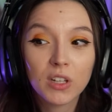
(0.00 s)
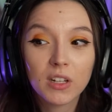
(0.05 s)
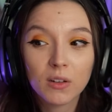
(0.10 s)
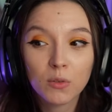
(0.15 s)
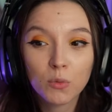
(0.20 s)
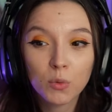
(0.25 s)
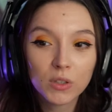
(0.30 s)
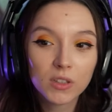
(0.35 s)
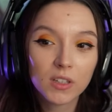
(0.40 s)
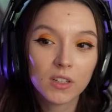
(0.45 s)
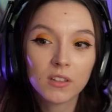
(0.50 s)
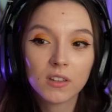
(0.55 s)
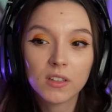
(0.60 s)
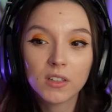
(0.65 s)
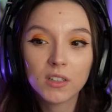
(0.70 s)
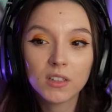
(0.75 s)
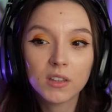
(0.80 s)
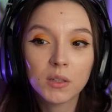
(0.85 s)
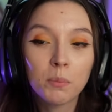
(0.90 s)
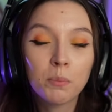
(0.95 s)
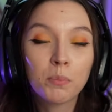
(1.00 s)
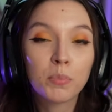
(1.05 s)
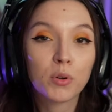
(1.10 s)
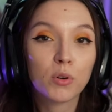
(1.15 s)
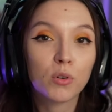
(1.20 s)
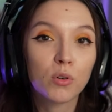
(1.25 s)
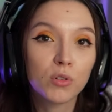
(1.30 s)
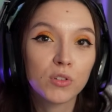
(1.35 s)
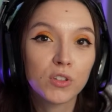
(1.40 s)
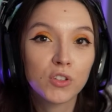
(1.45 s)
Like what are the the
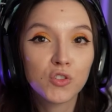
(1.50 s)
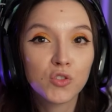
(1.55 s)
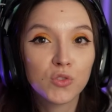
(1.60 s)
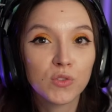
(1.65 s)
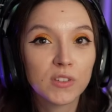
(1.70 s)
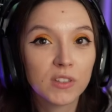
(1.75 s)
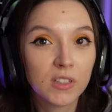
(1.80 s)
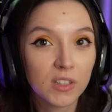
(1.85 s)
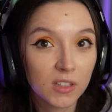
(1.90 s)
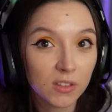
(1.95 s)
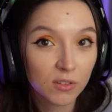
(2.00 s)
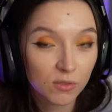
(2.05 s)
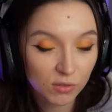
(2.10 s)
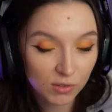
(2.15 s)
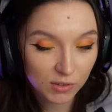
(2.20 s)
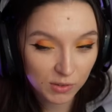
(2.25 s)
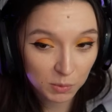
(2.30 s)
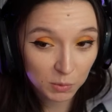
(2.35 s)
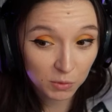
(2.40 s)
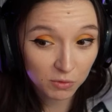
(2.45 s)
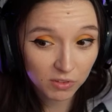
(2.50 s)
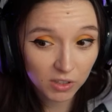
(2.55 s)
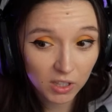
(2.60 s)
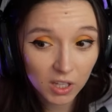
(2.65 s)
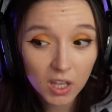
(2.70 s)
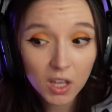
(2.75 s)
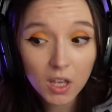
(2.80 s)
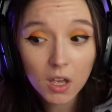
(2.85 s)
pro that you see into this movie?